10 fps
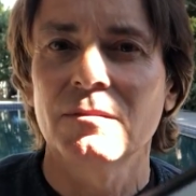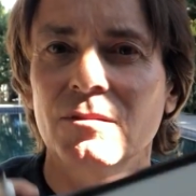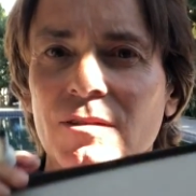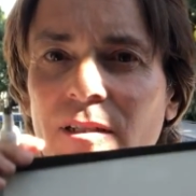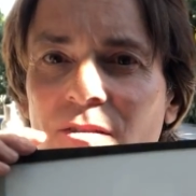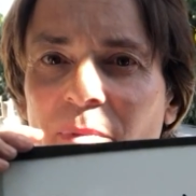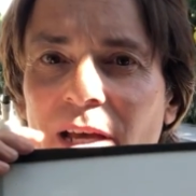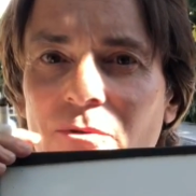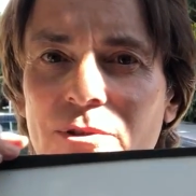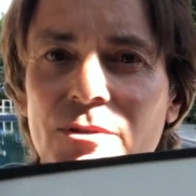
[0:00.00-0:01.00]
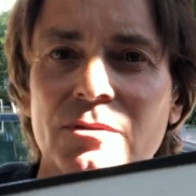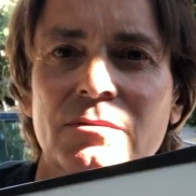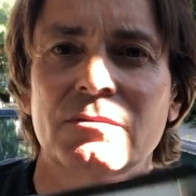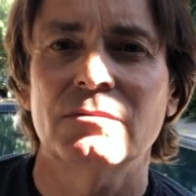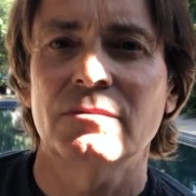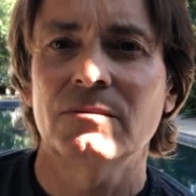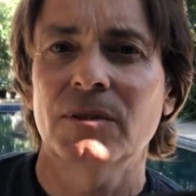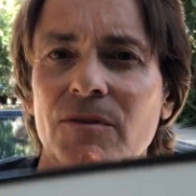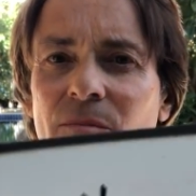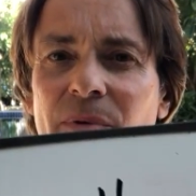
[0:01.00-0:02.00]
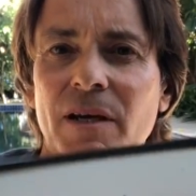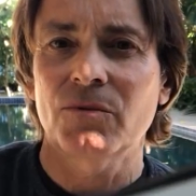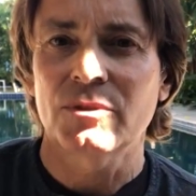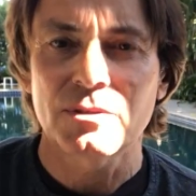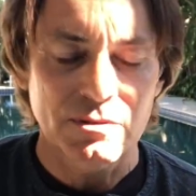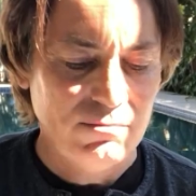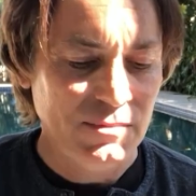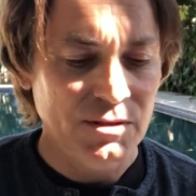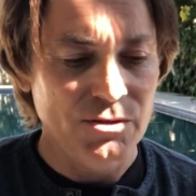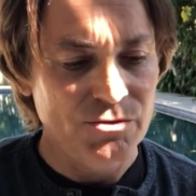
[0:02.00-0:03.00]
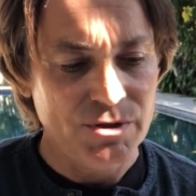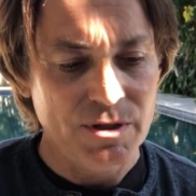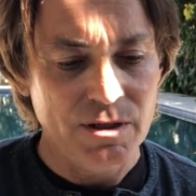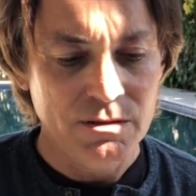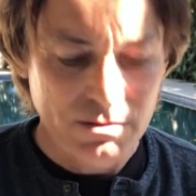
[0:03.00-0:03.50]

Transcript: Looks like it's backwards. Why is it backwards? That's interesting.